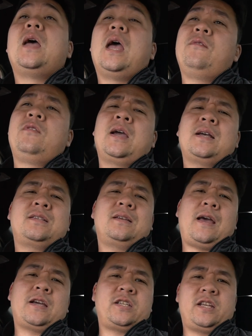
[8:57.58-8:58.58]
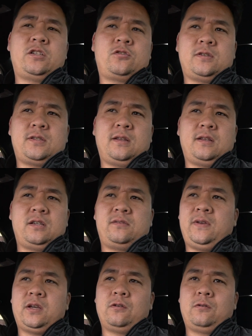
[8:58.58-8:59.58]
If you guys are actually interested in these
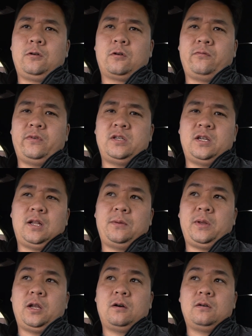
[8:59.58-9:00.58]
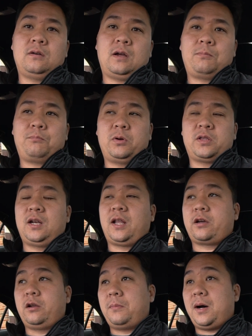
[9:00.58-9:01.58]
vehicles in Northern Virginia, let me know. I'll put the
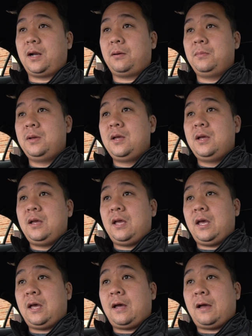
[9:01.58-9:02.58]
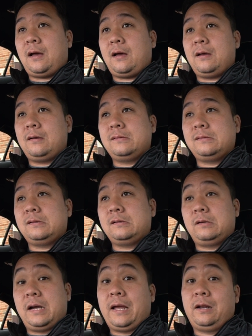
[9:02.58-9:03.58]
link on the bottom,
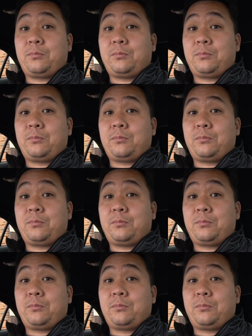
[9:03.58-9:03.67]
and the